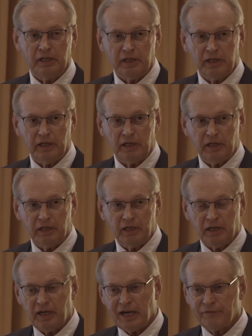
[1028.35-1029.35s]

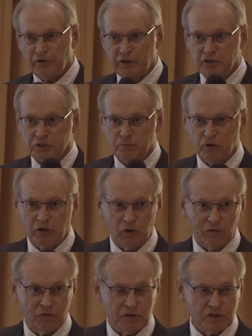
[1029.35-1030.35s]
in Africans brought
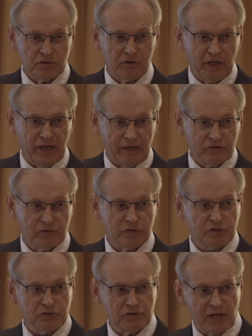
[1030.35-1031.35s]
over as slaves
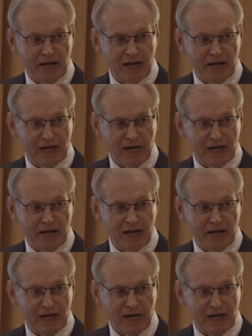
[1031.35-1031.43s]
versus